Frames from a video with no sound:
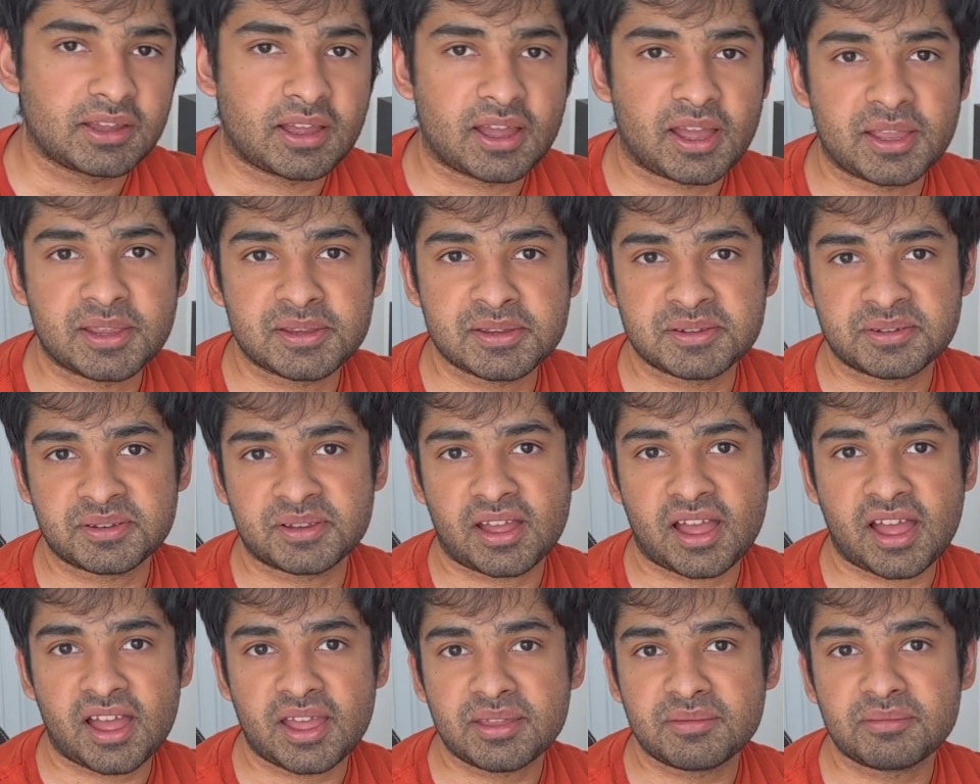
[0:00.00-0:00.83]

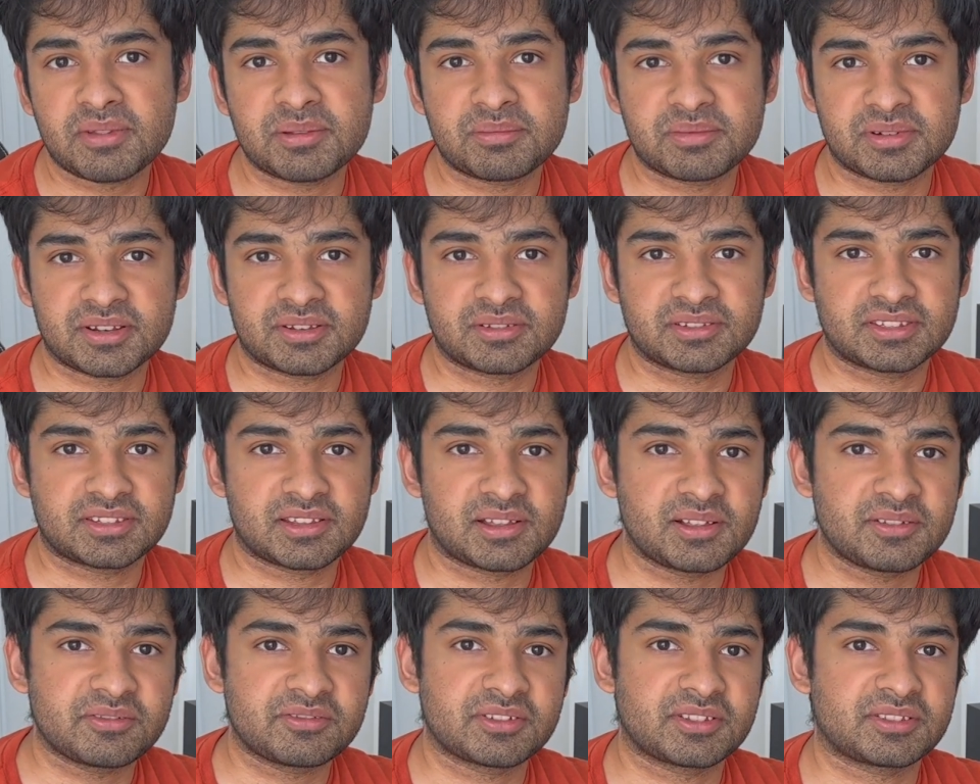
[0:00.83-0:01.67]
I
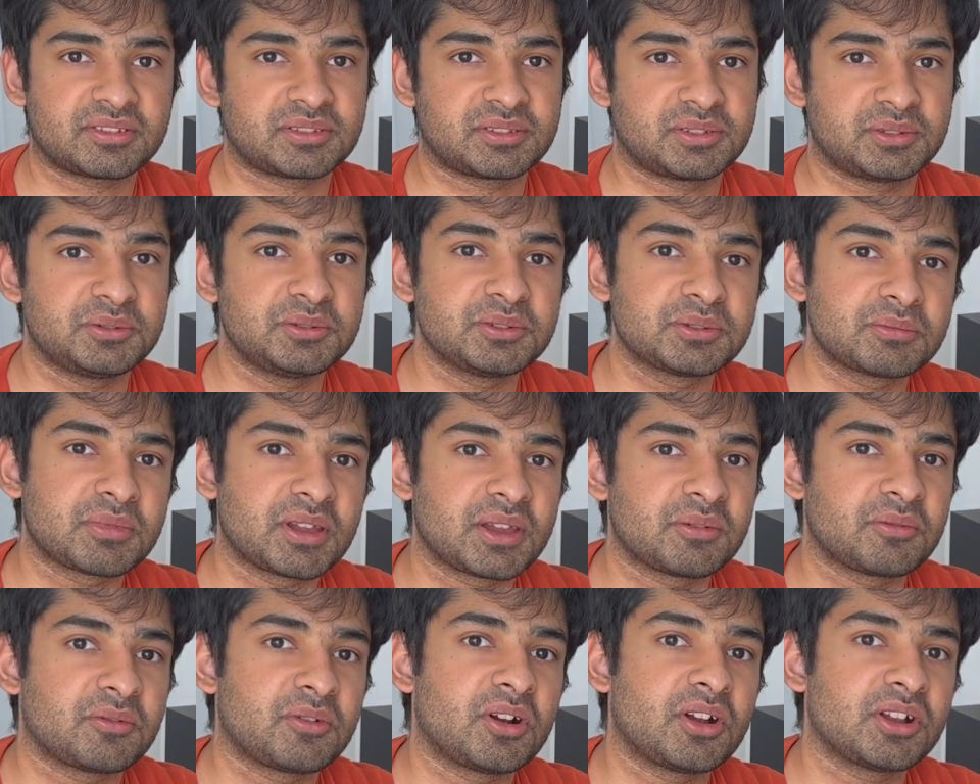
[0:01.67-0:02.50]
myself use my
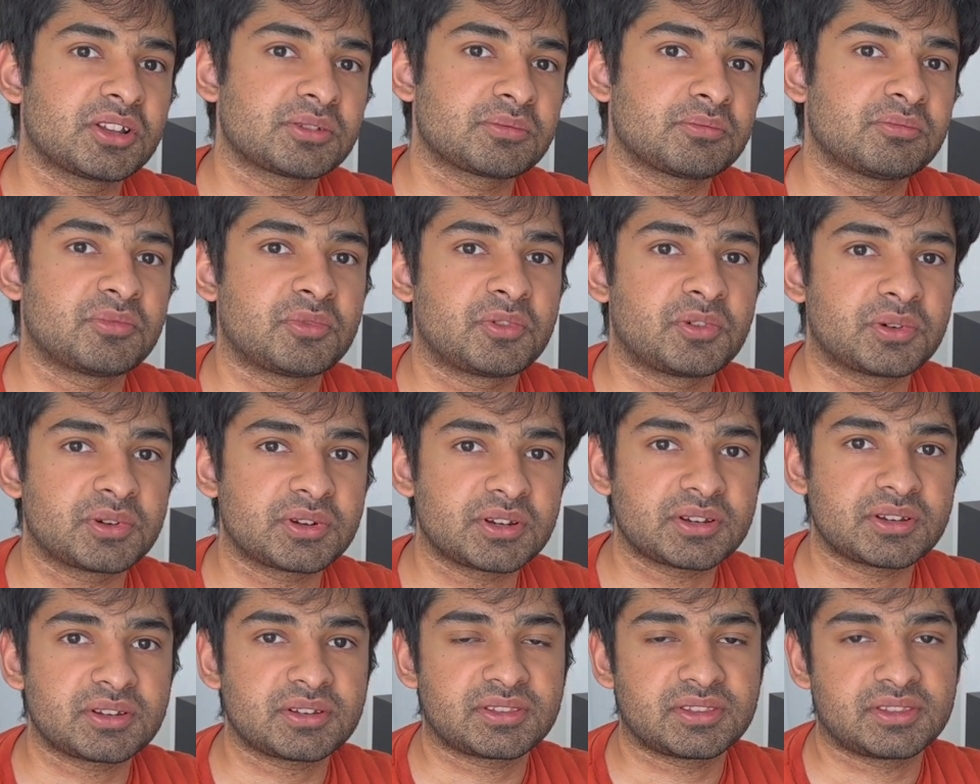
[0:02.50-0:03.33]
watch
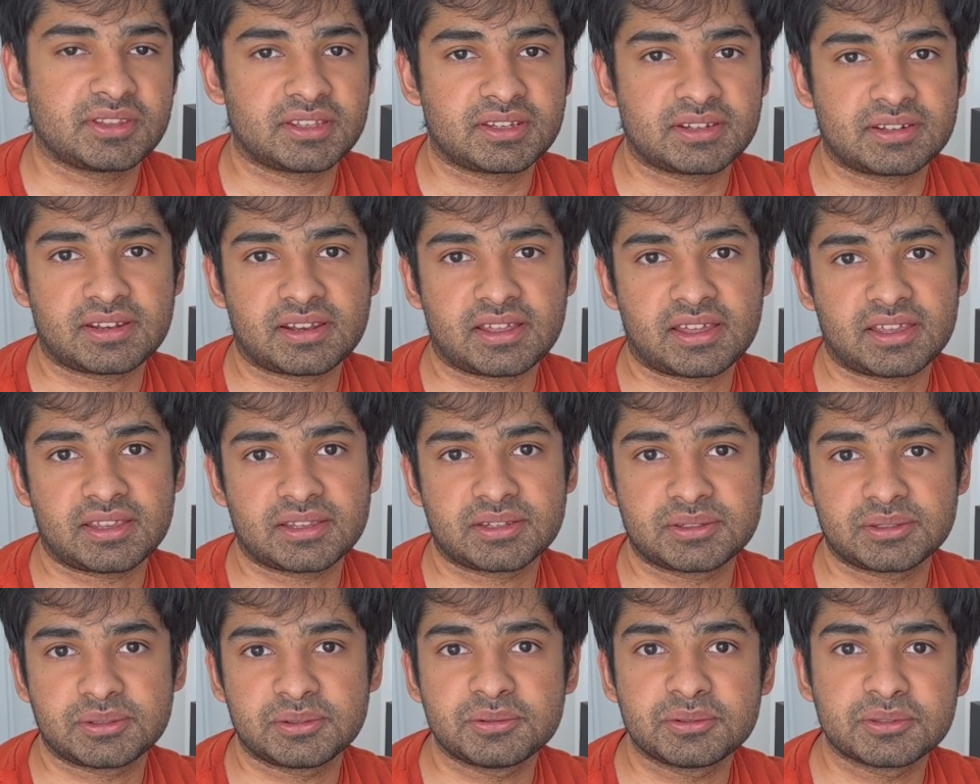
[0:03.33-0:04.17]
more than I
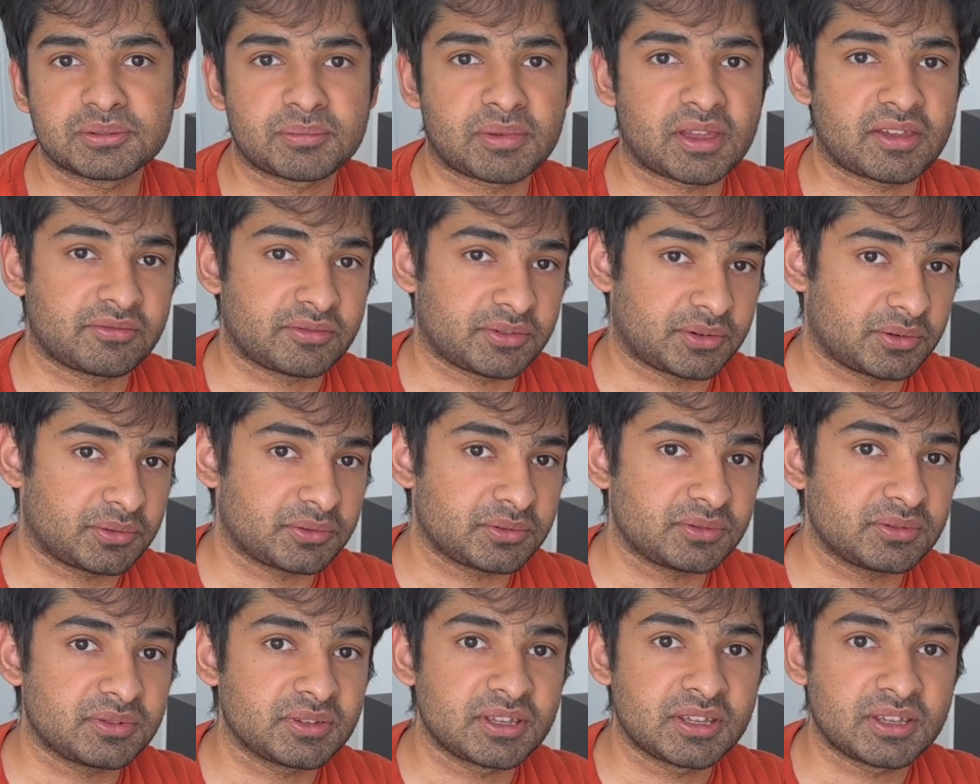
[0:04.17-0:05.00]
use my
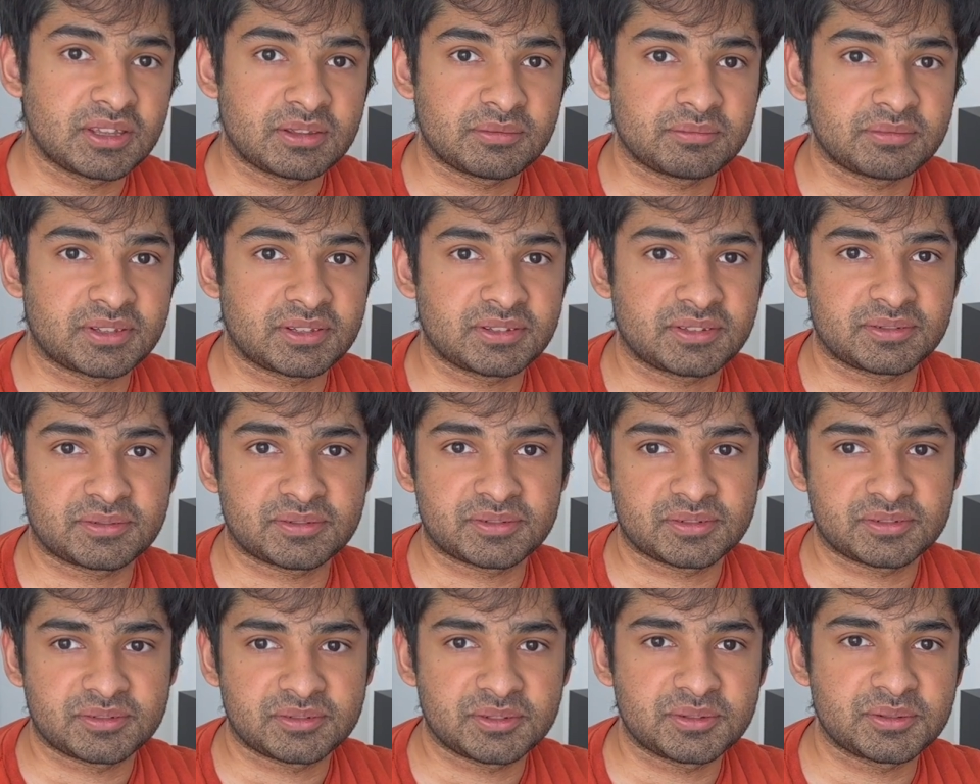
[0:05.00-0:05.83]
phone, because
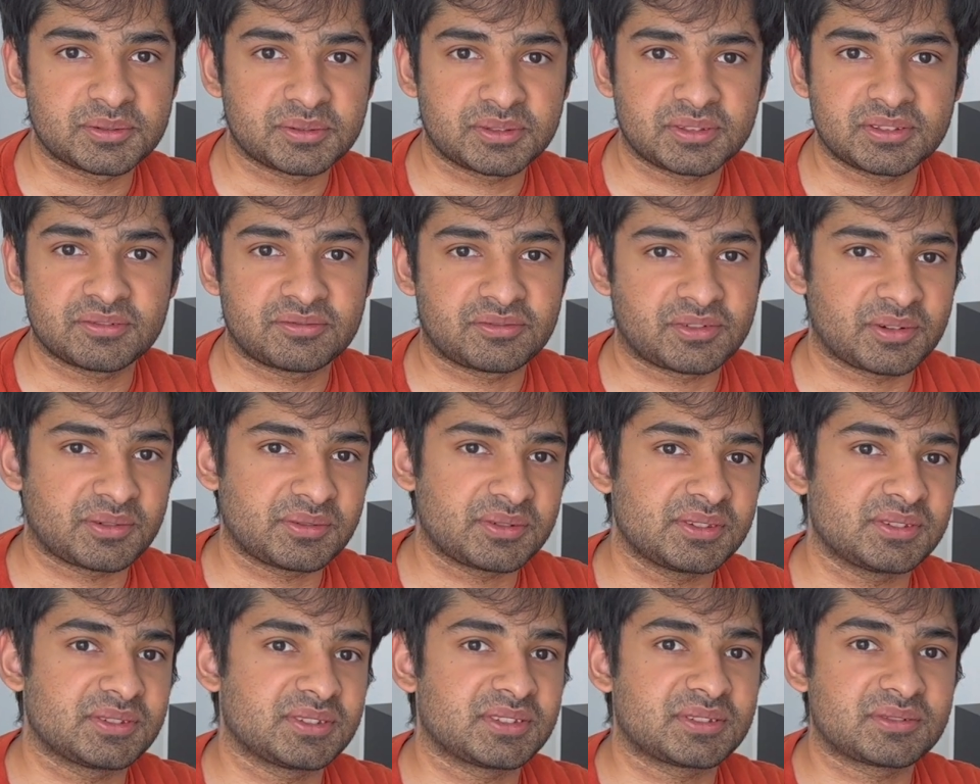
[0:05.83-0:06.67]
usually the phone
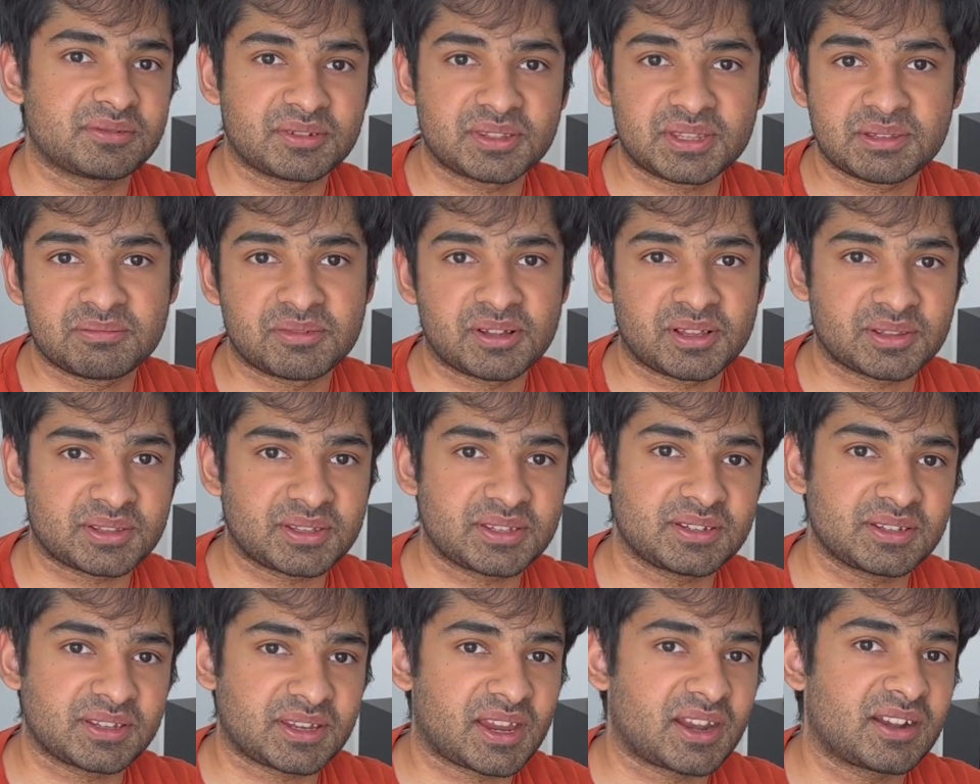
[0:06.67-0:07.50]
is just really bulky
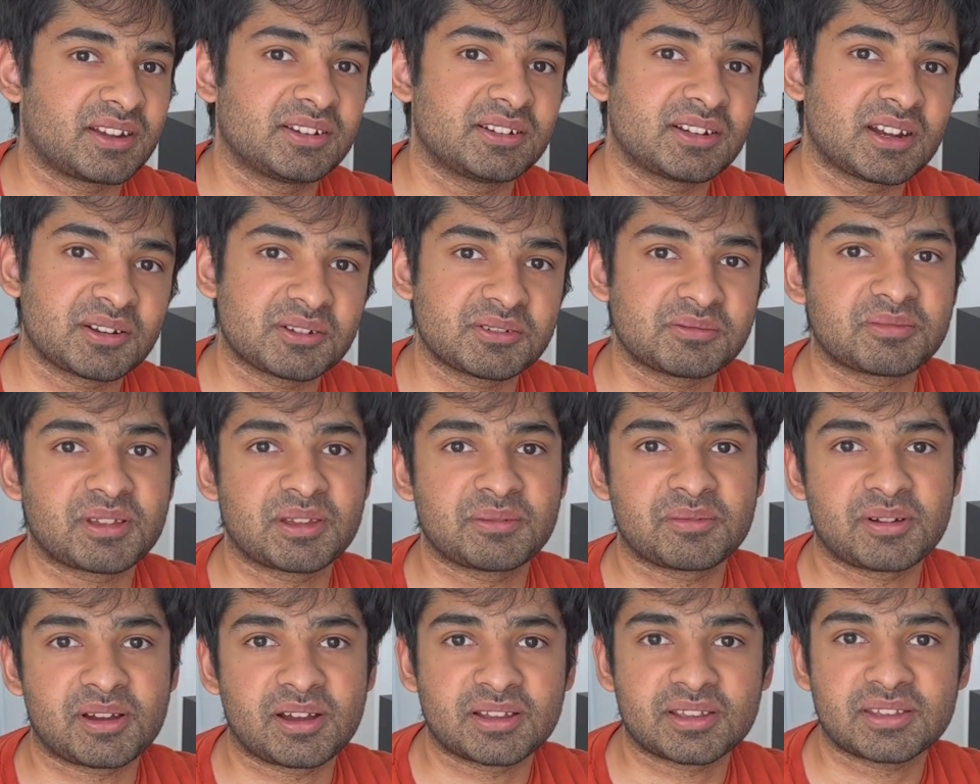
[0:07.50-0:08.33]
to carry around in my
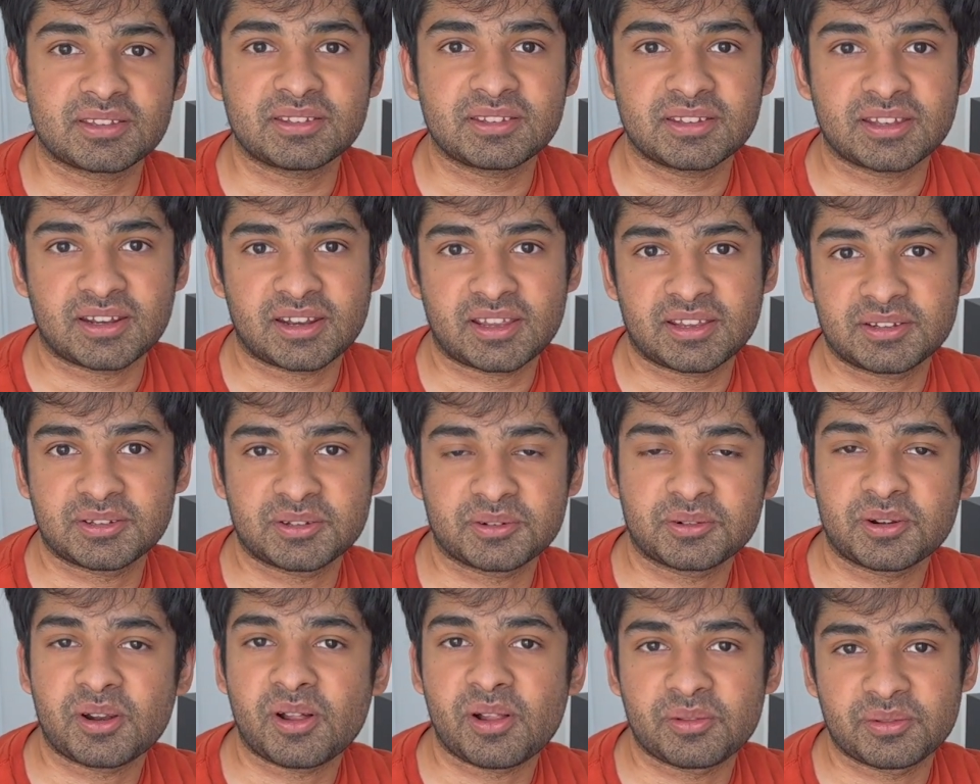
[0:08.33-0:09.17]
pocket, and I
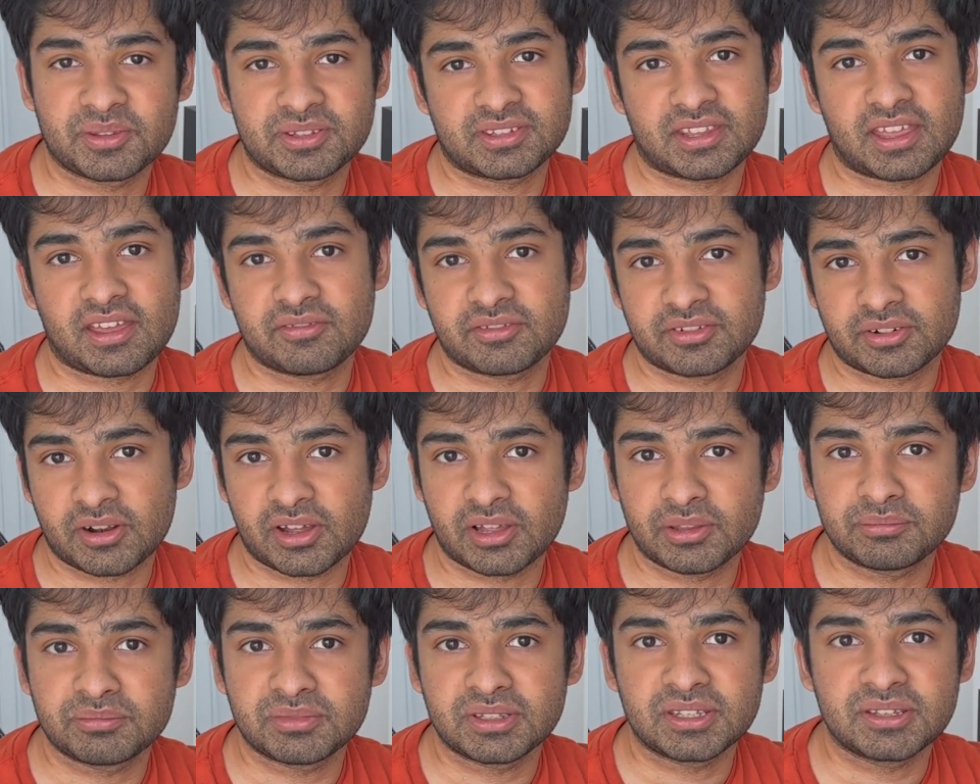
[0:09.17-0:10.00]
don't always have it
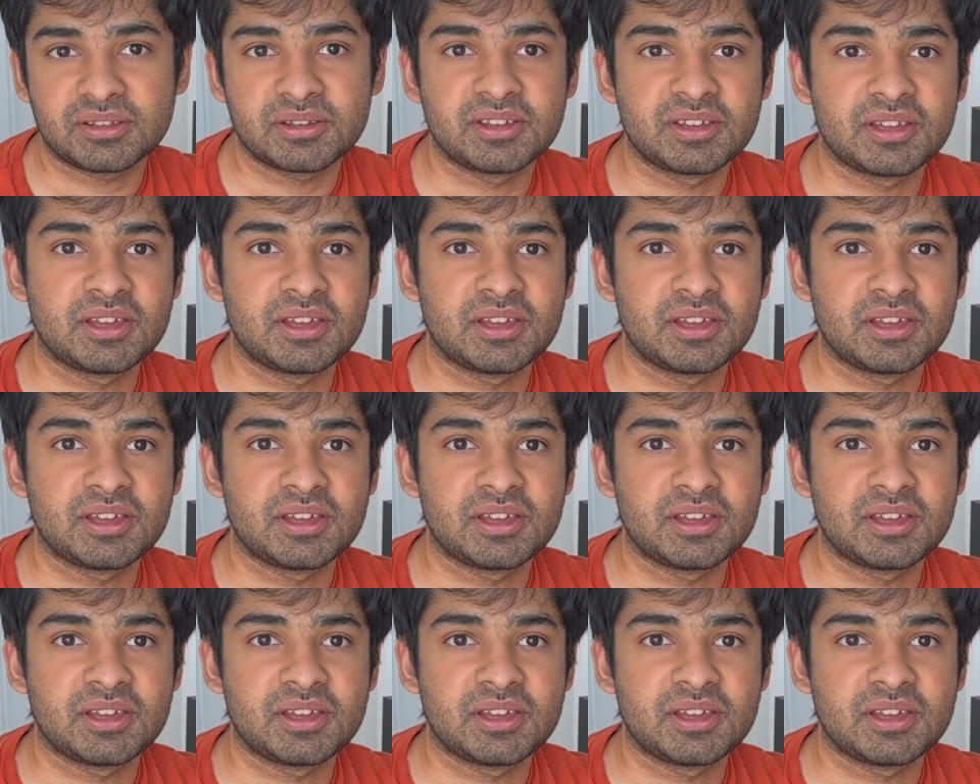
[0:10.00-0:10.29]
on me.